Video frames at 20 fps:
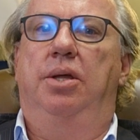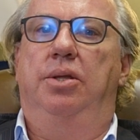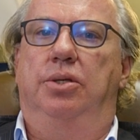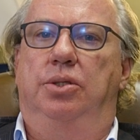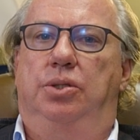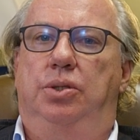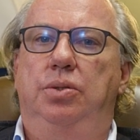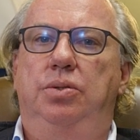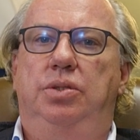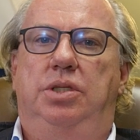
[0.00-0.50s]
The
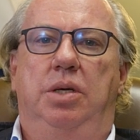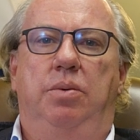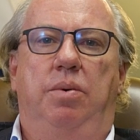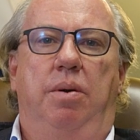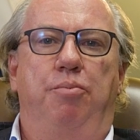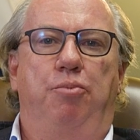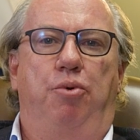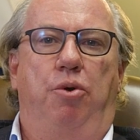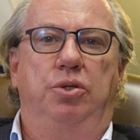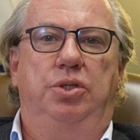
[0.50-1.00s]
2 Tier
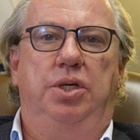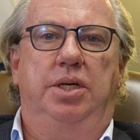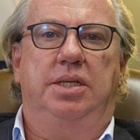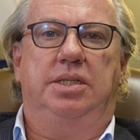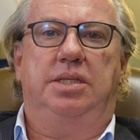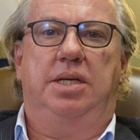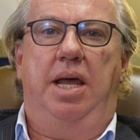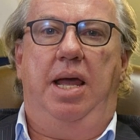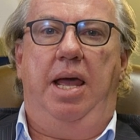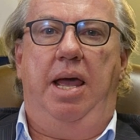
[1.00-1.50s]
1
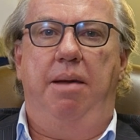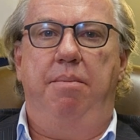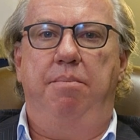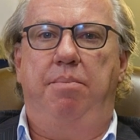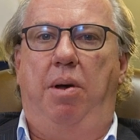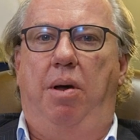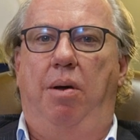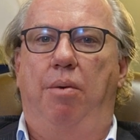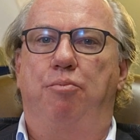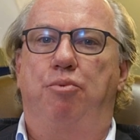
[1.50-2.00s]
projects,
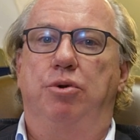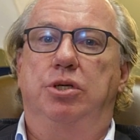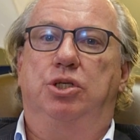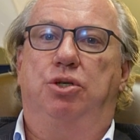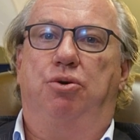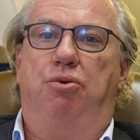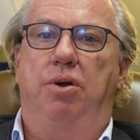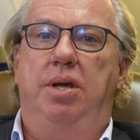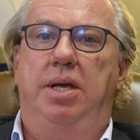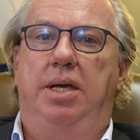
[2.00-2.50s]
Empire and Bridge
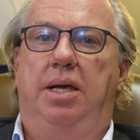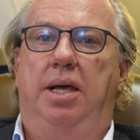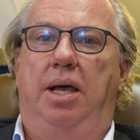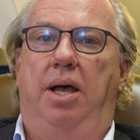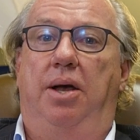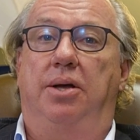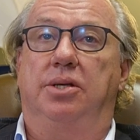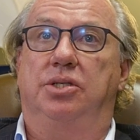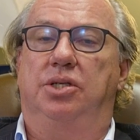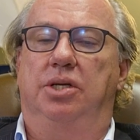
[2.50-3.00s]
Creek,
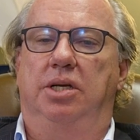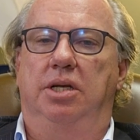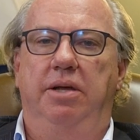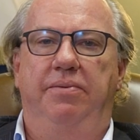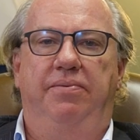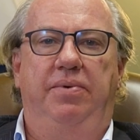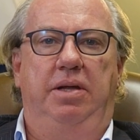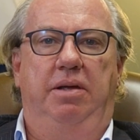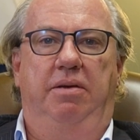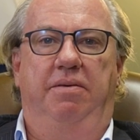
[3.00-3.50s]
are
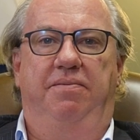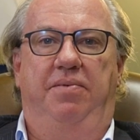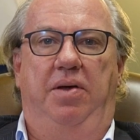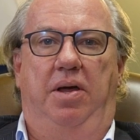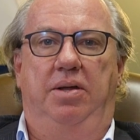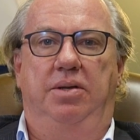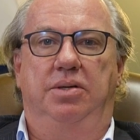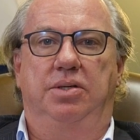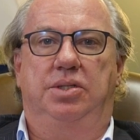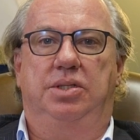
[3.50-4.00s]
significantly
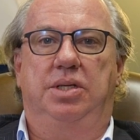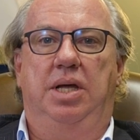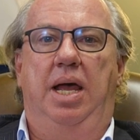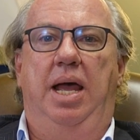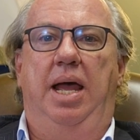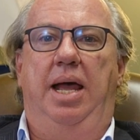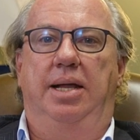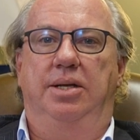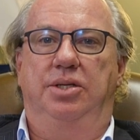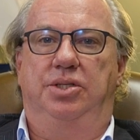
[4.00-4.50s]
advanced
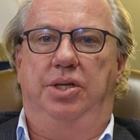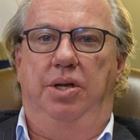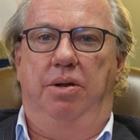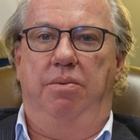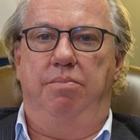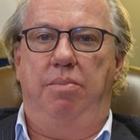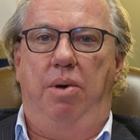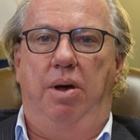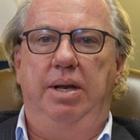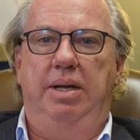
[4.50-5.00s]
and sit
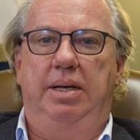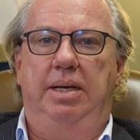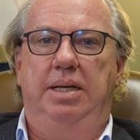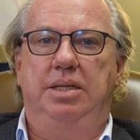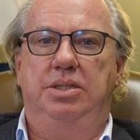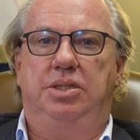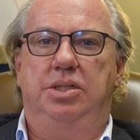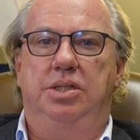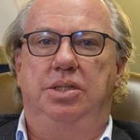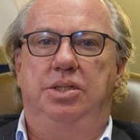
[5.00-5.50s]
on mining
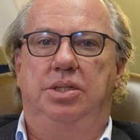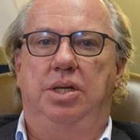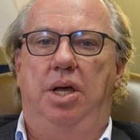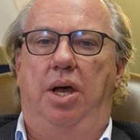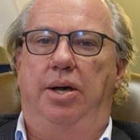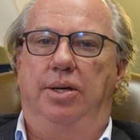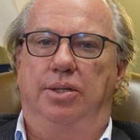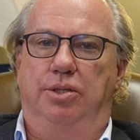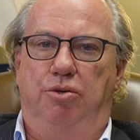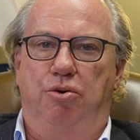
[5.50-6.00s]
leases,
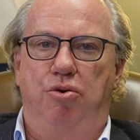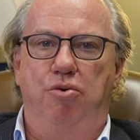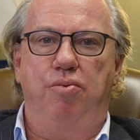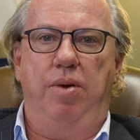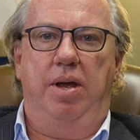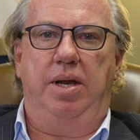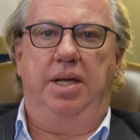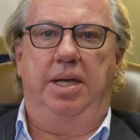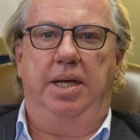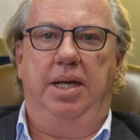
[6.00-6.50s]
are drill
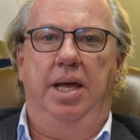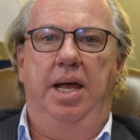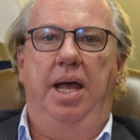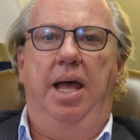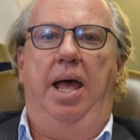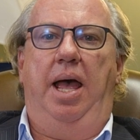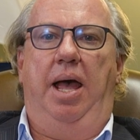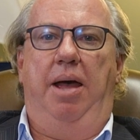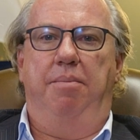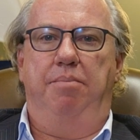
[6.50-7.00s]
ready,
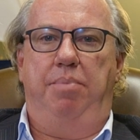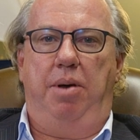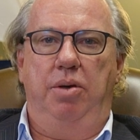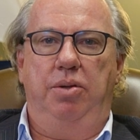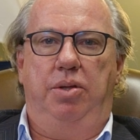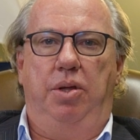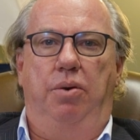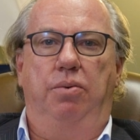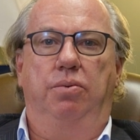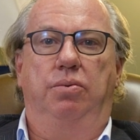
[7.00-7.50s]
and
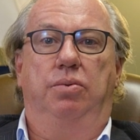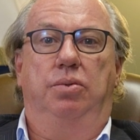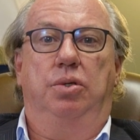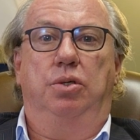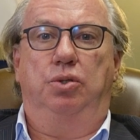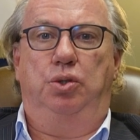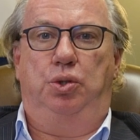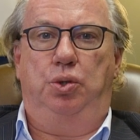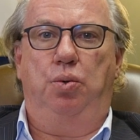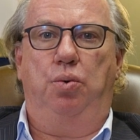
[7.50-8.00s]
both hold
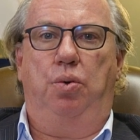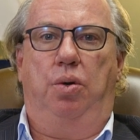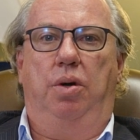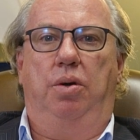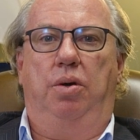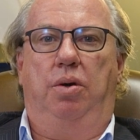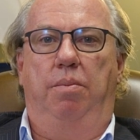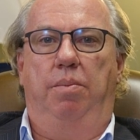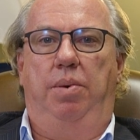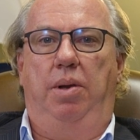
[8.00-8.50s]

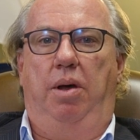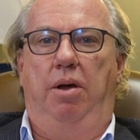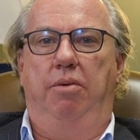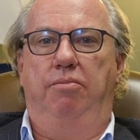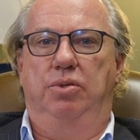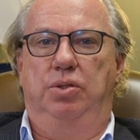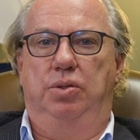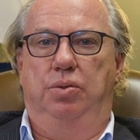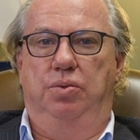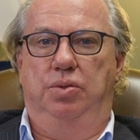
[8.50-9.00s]
JORC
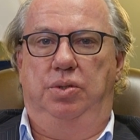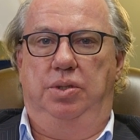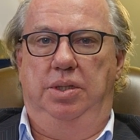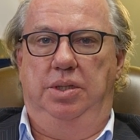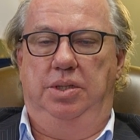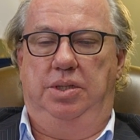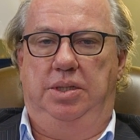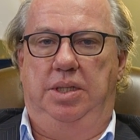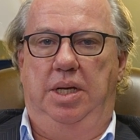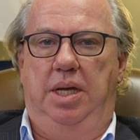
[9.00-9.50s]
compliant
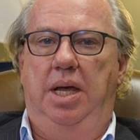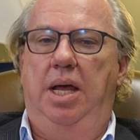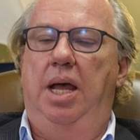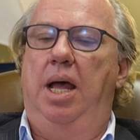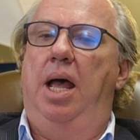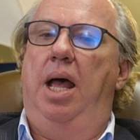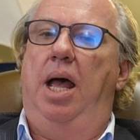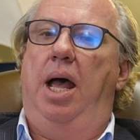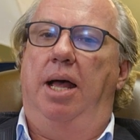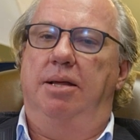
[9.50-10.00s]
resources.
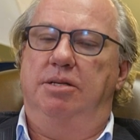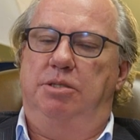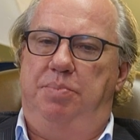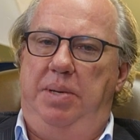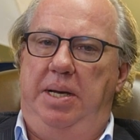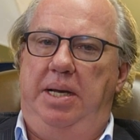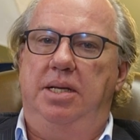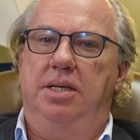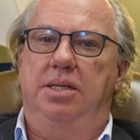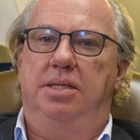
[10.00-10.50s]
I'm
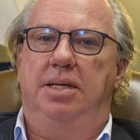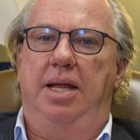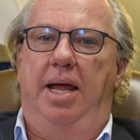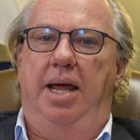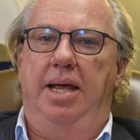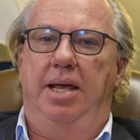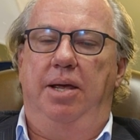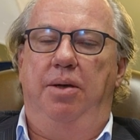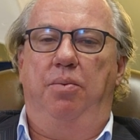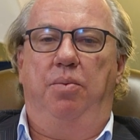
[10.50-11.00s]
speaking
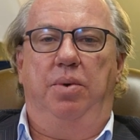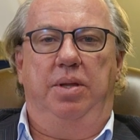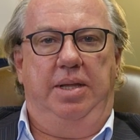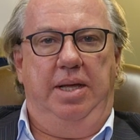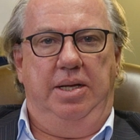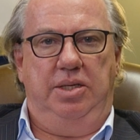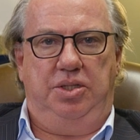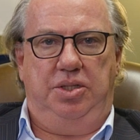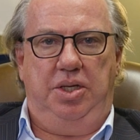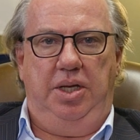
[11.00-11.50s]
today with
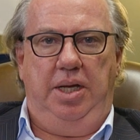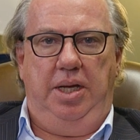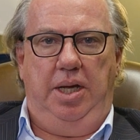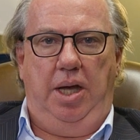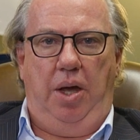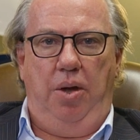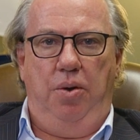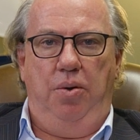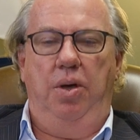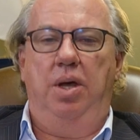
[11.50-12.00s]
their
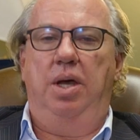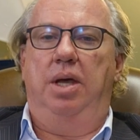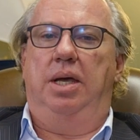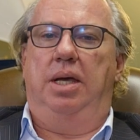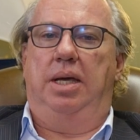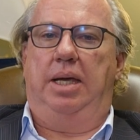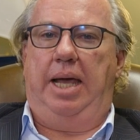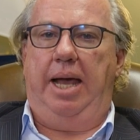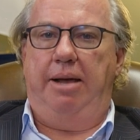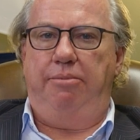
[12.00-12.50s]
CEO,
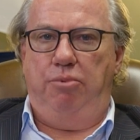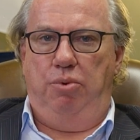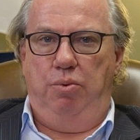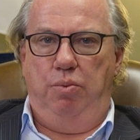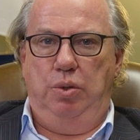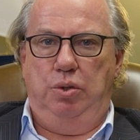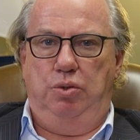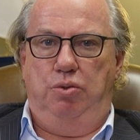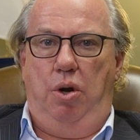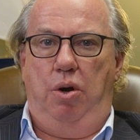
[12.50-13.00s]
Cameron
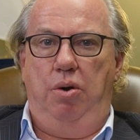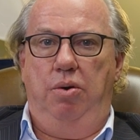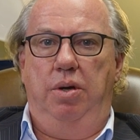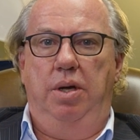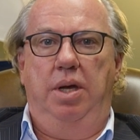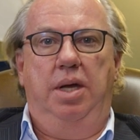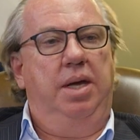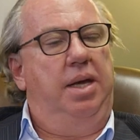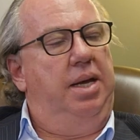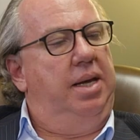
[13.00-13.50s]
Woodrow.
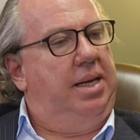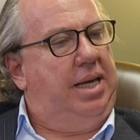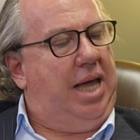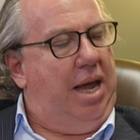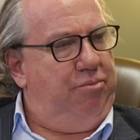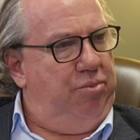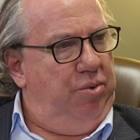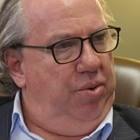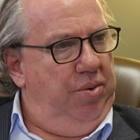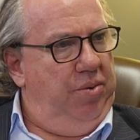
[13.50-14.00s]

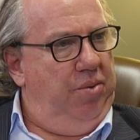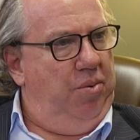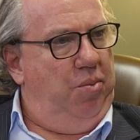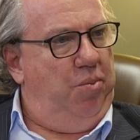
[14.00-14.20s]
Cameron,